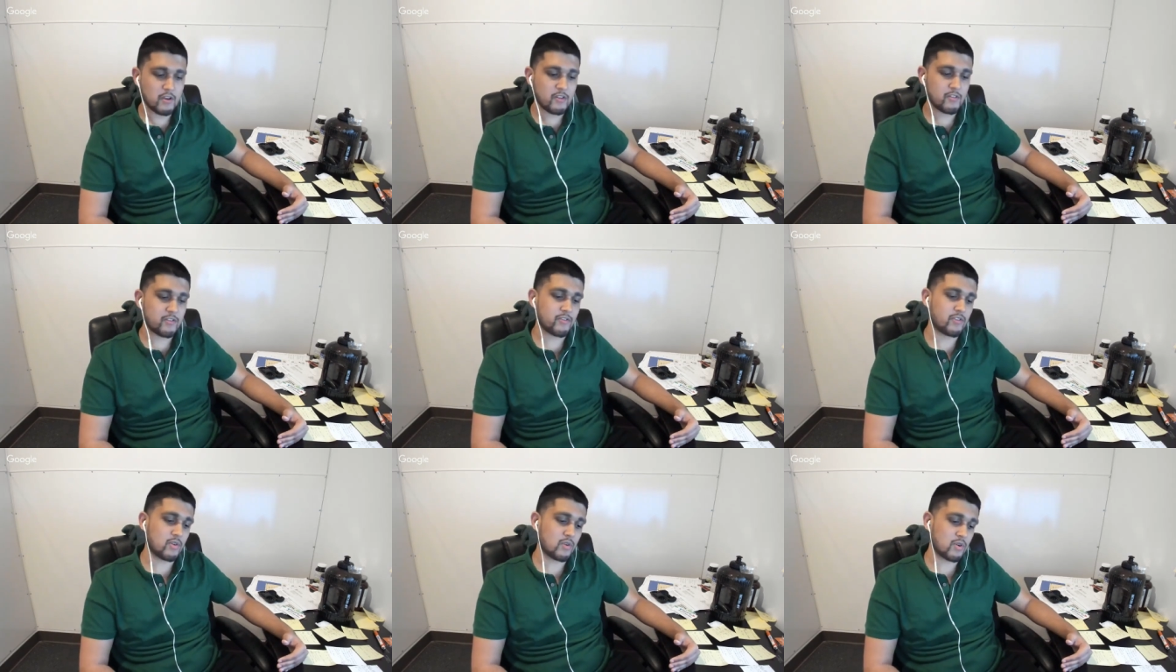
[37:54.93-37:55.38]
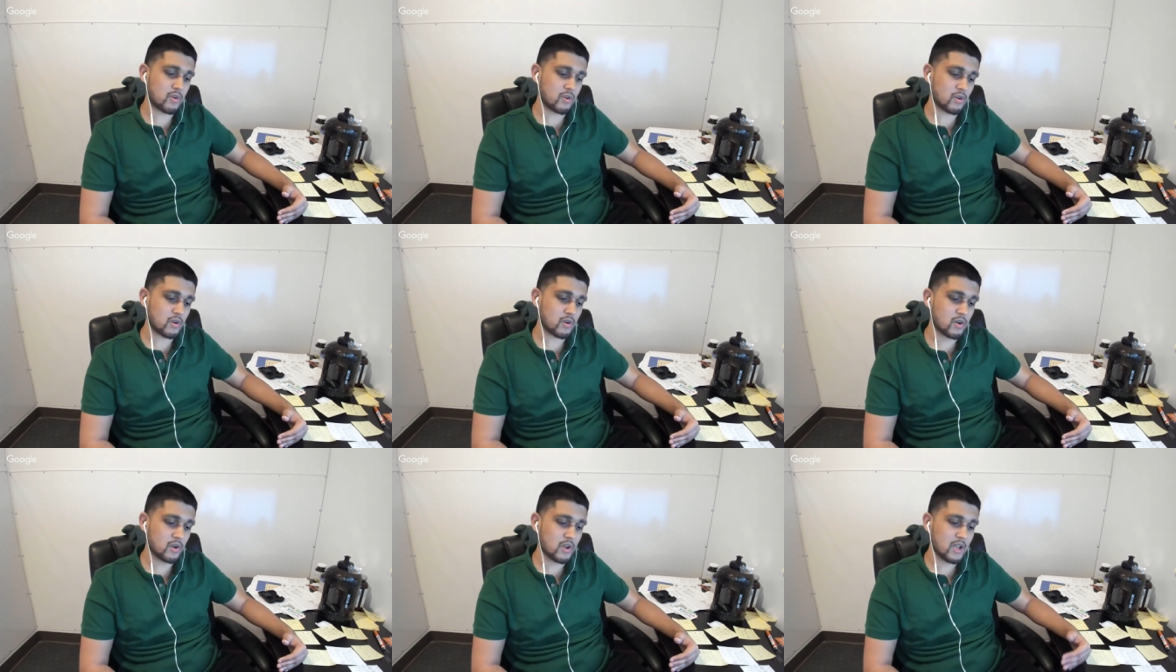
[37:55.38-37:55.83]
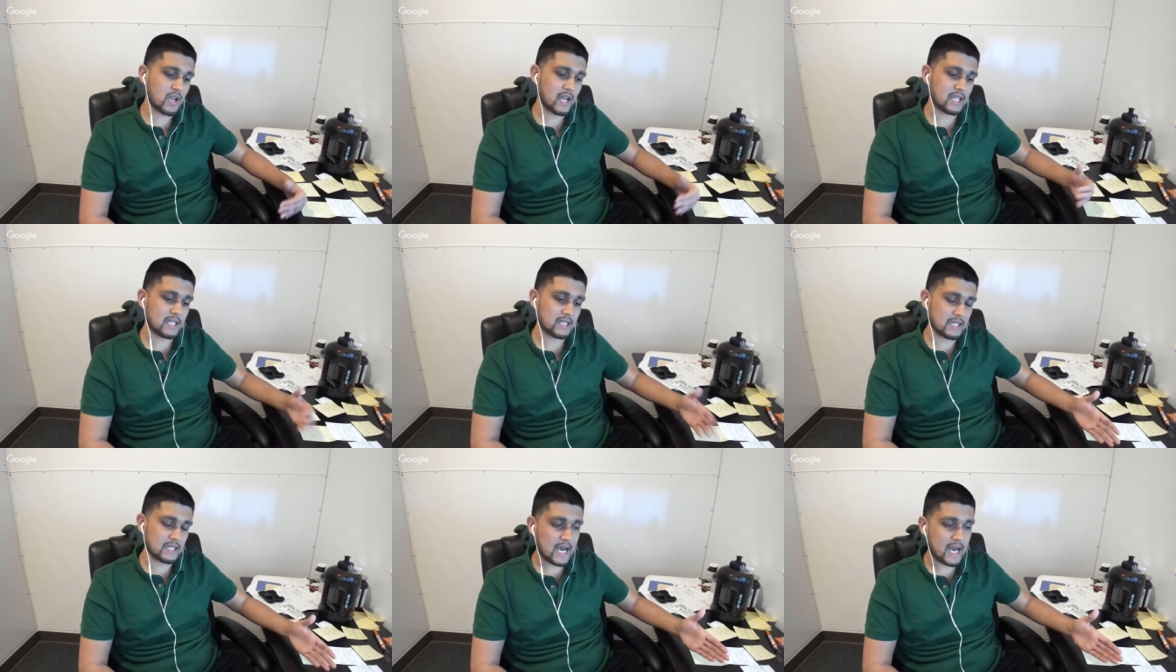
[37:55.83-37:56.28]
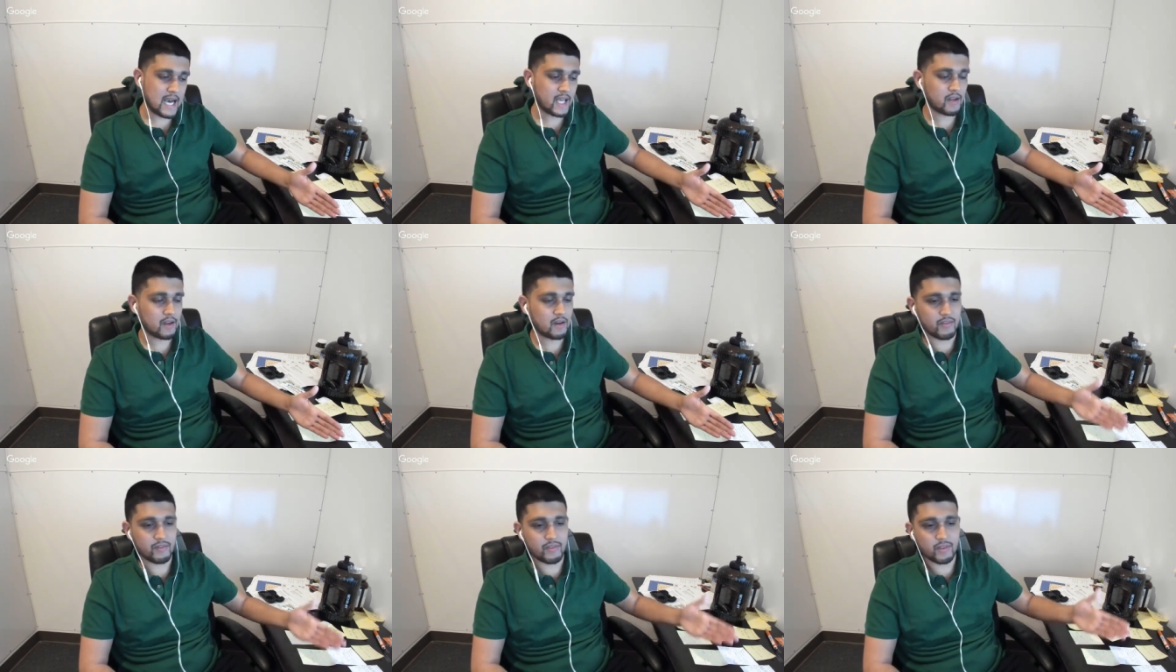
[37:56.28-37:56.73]
for a lot
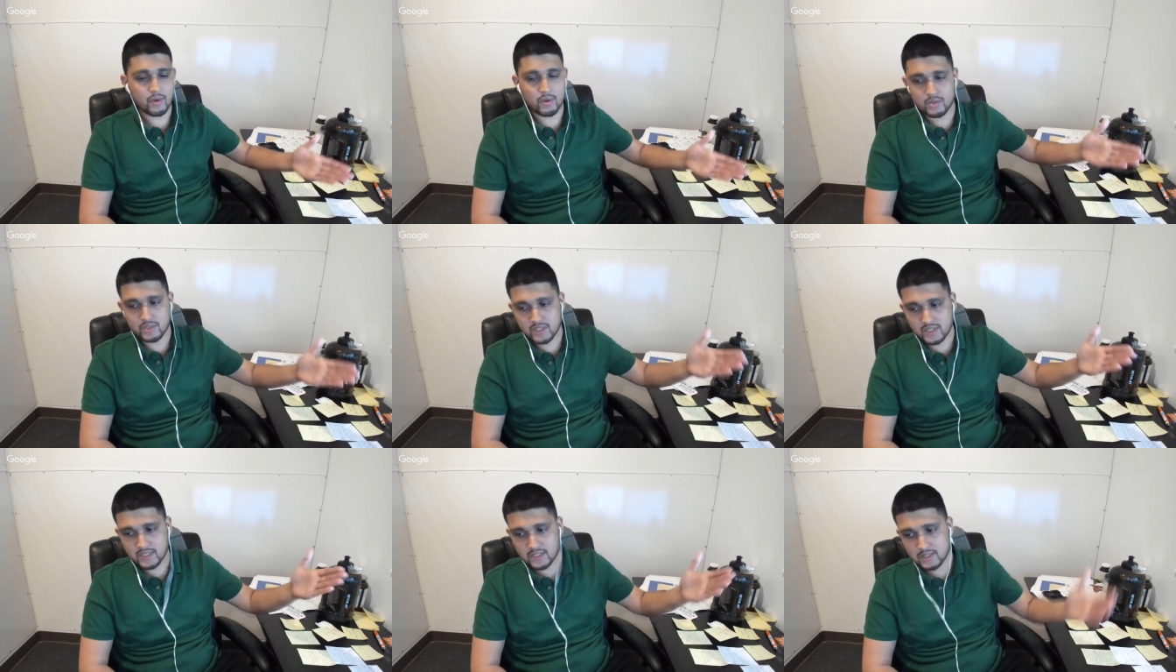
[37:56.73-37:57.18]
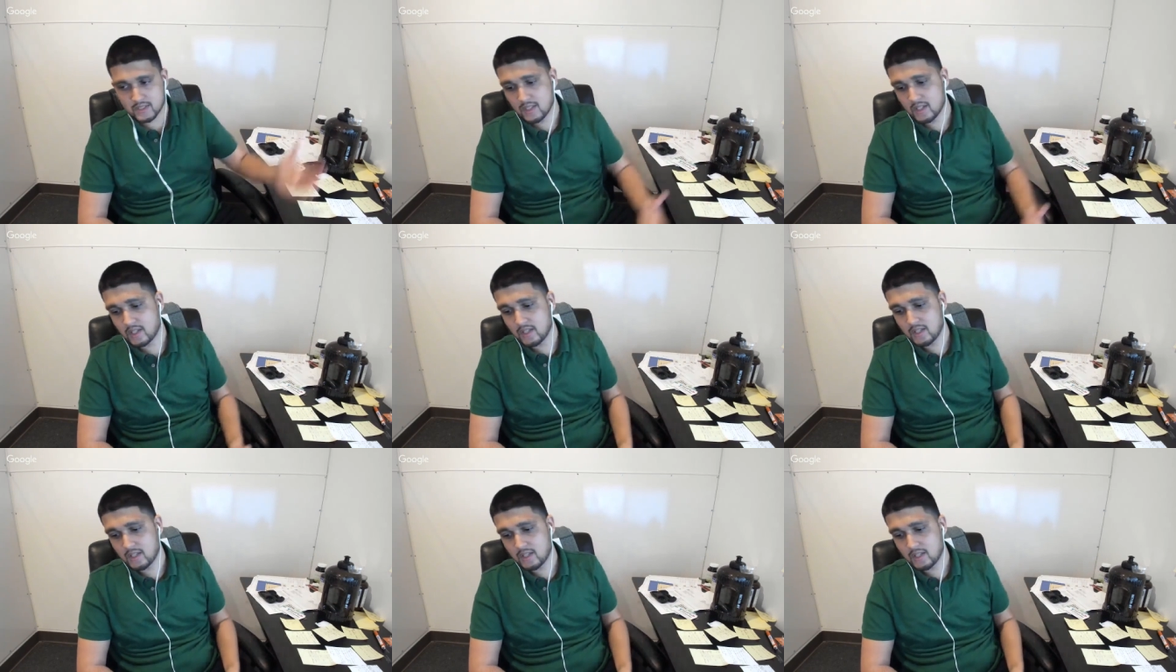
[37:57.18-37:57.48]
of those,